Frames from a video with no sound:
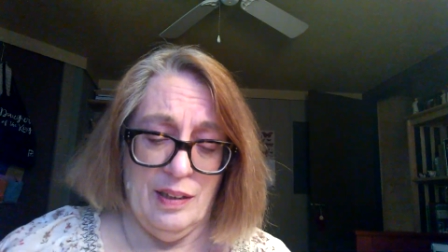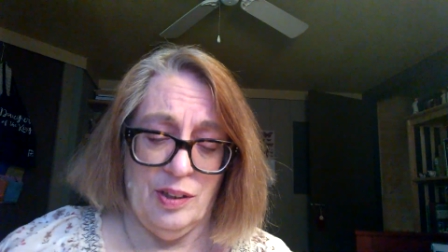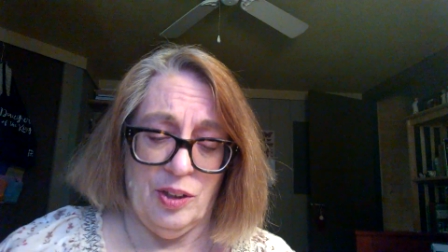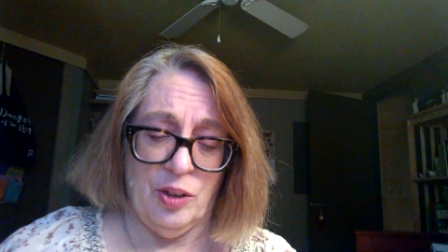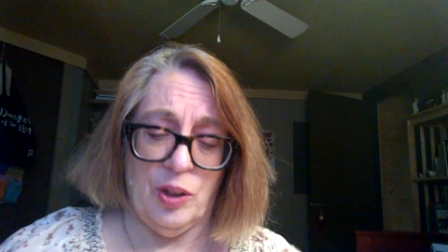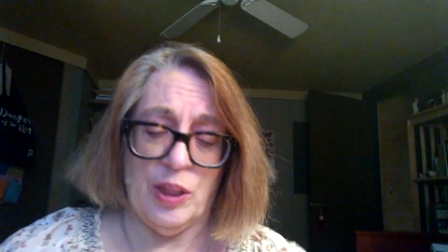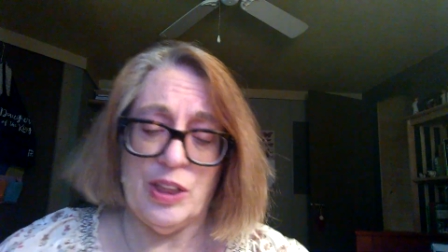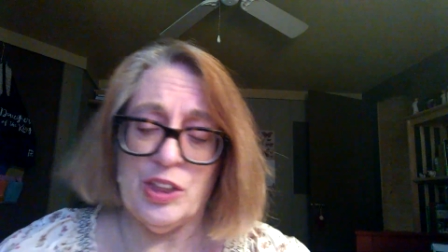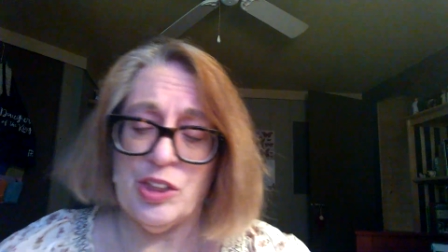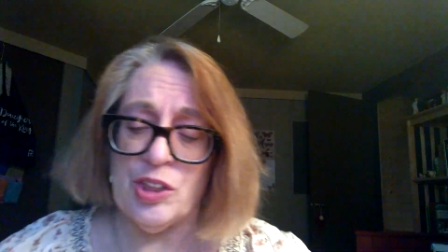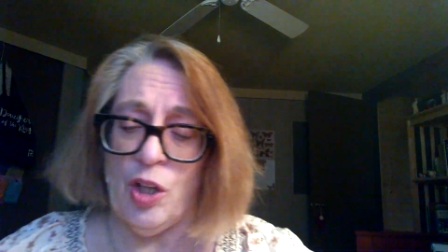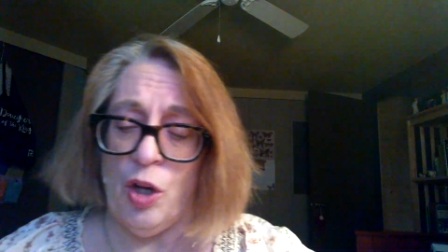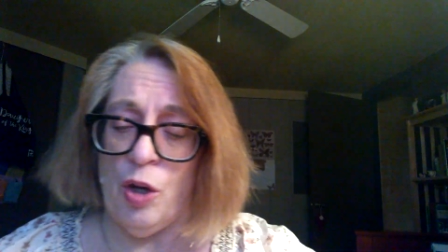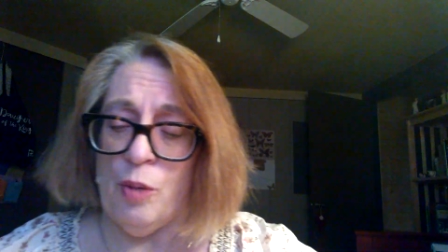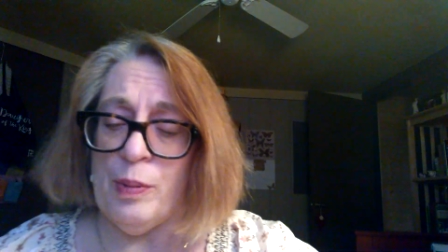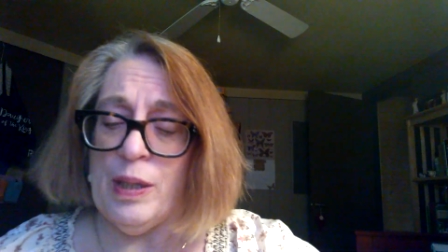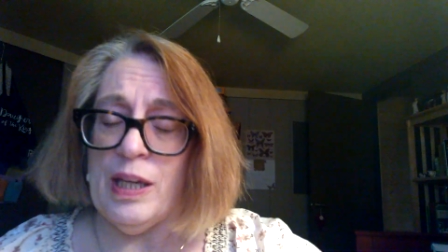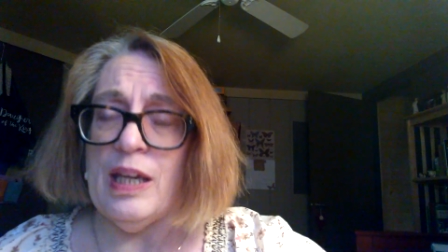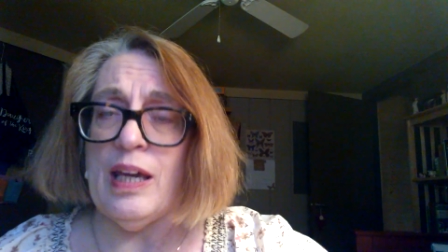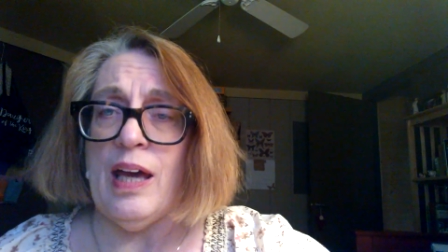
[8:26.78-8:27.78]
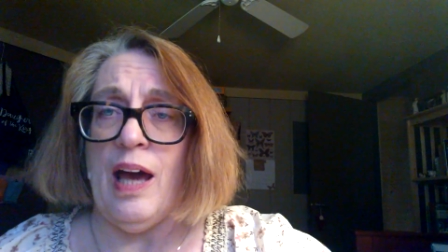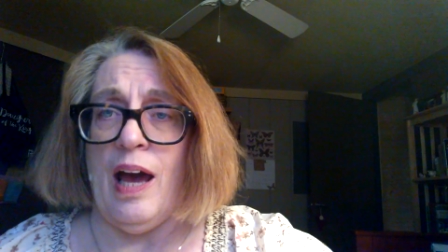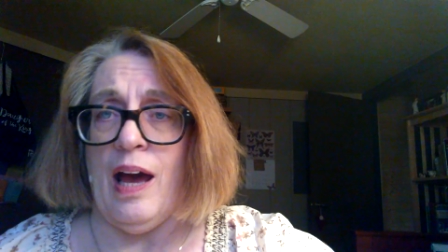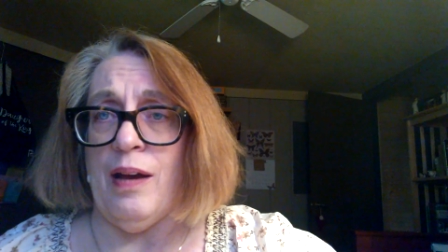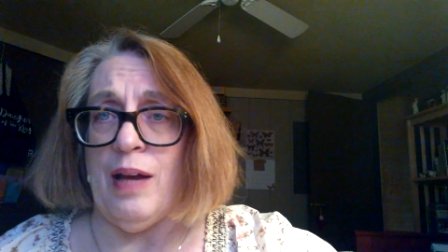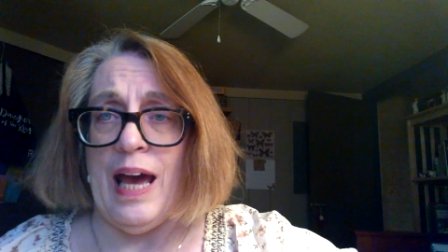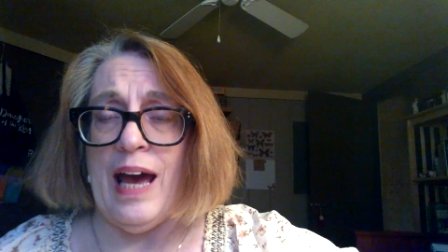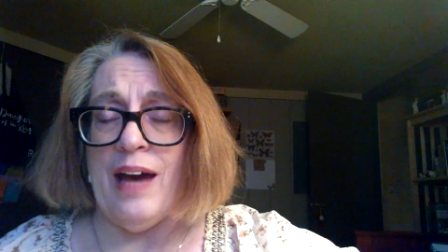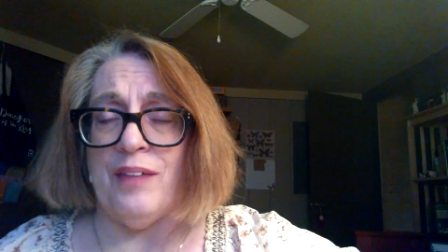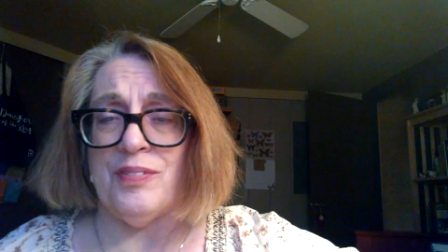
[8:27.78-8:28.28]
Chris told me
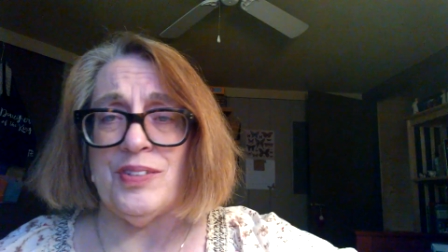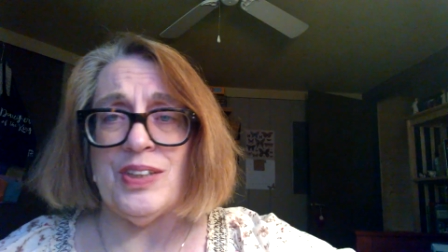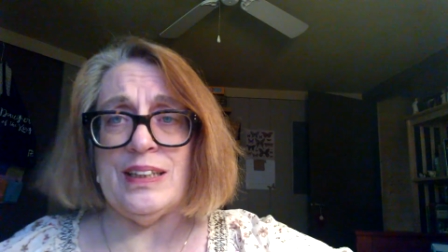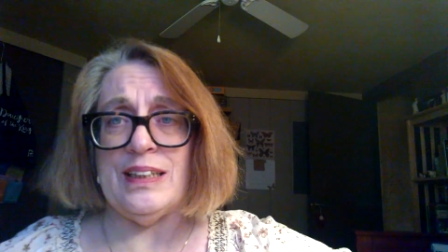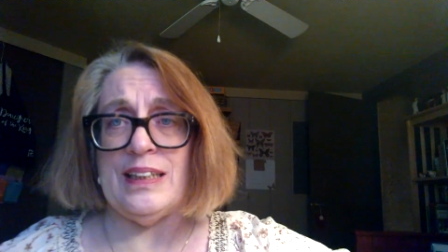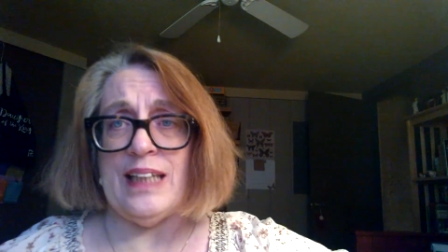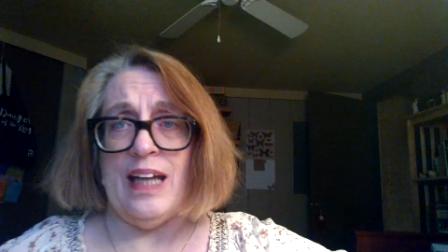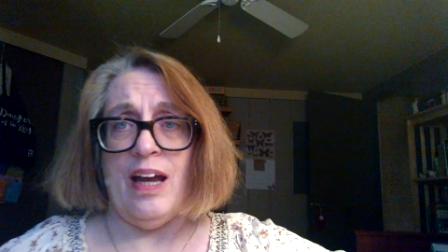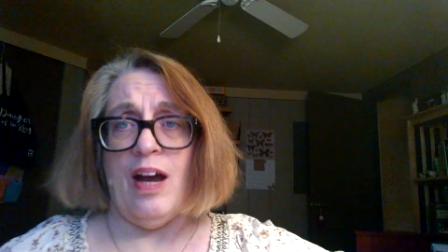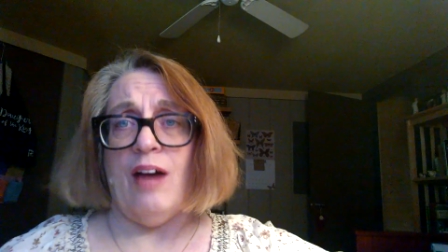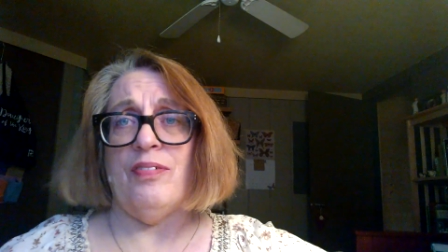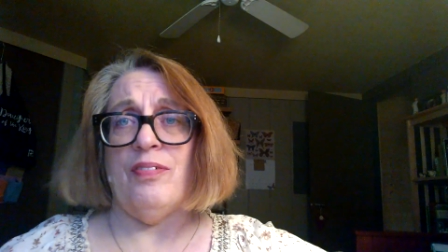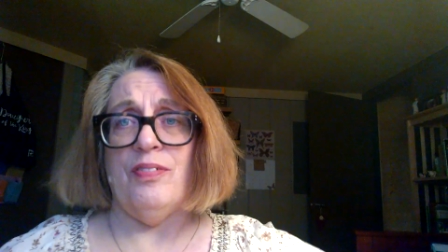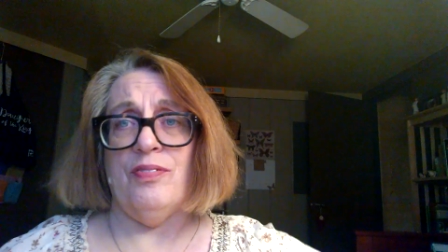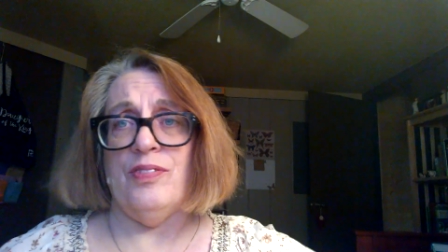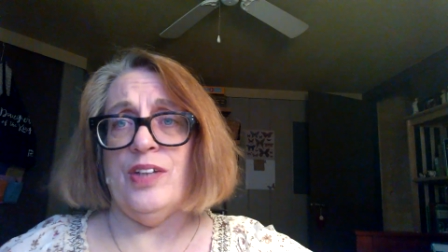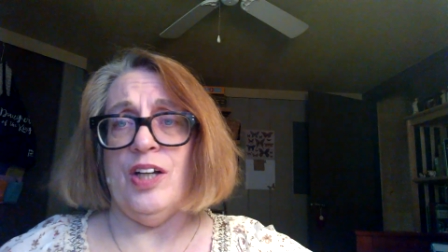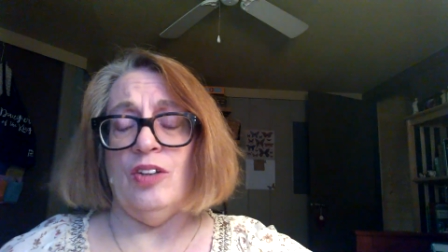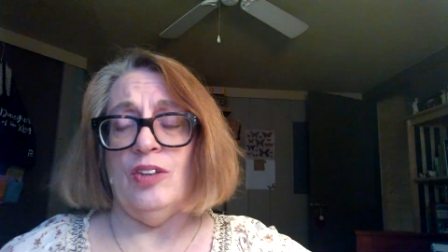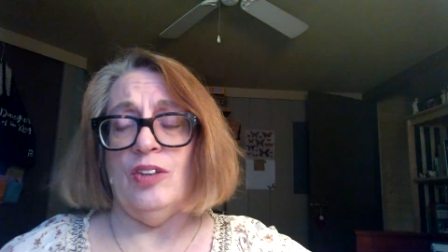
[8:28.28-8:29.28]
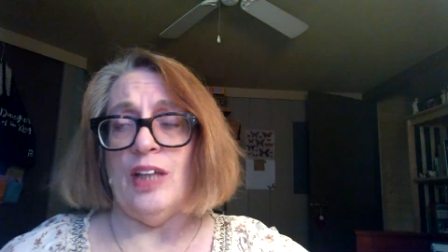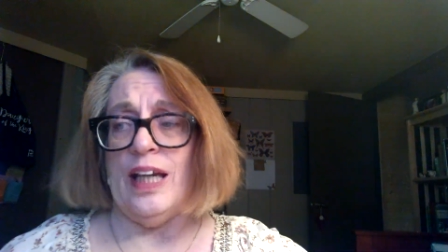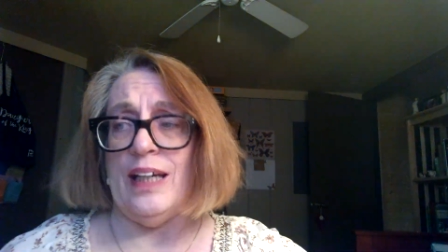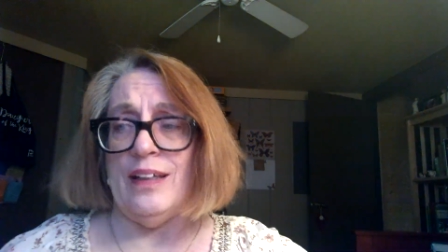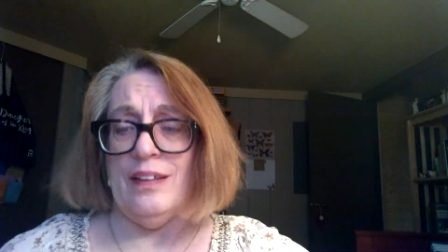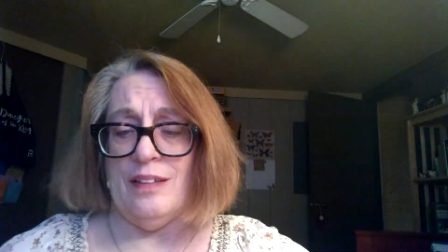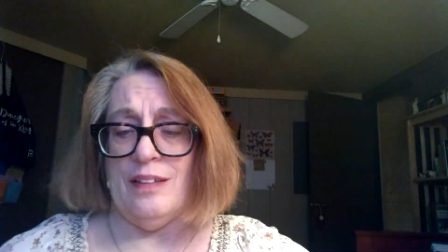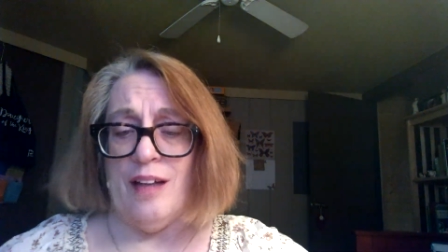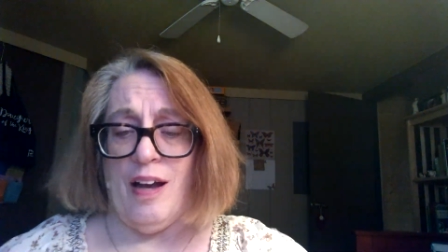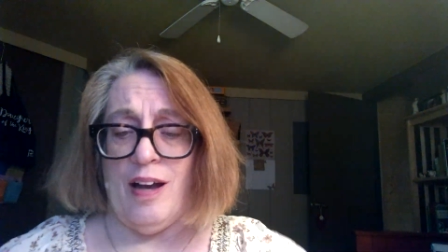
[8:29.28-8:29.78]
I have to stay off of there late
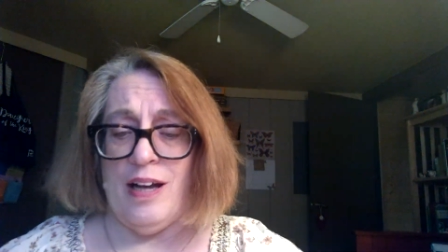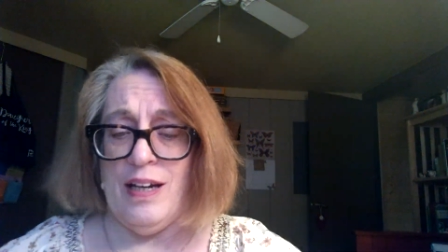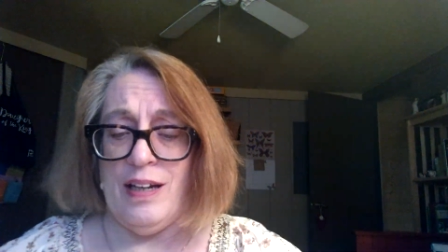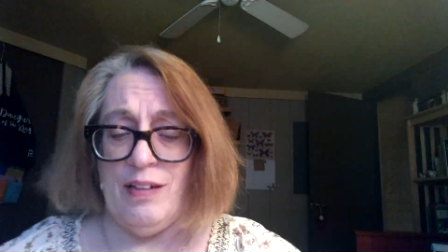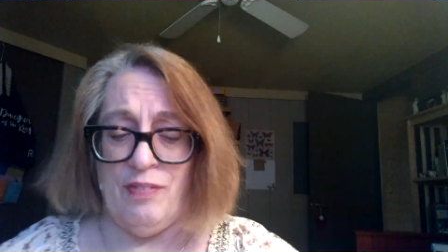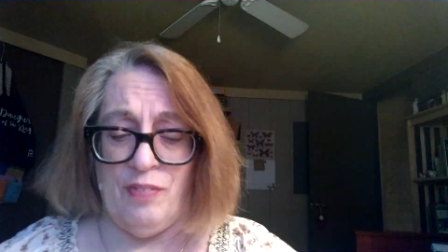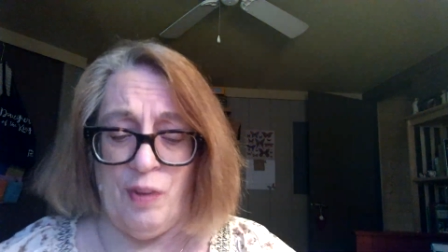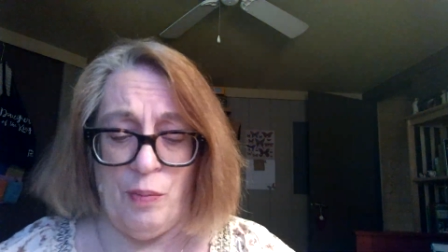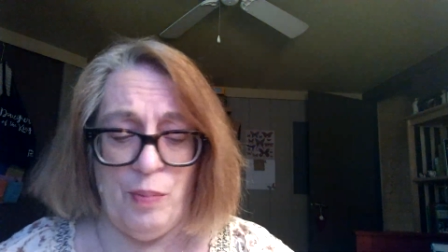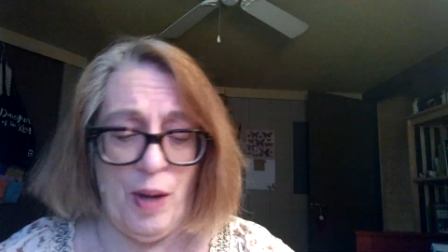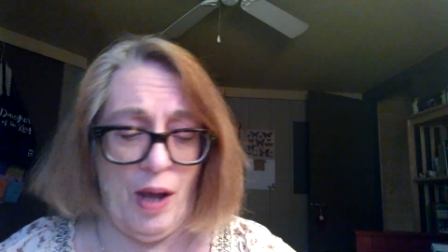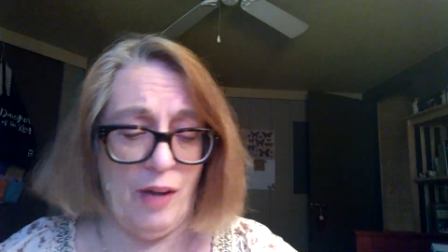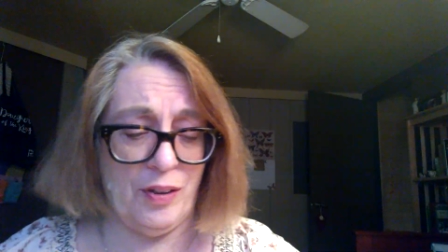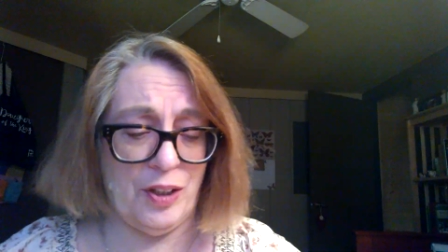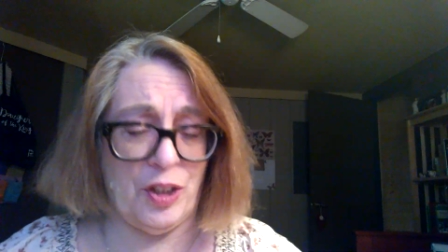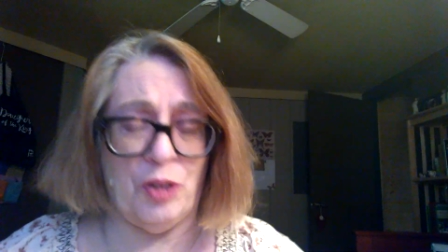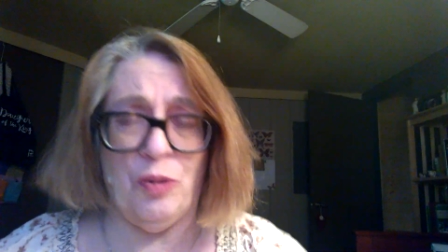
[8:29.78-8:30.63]
at night if I'm not going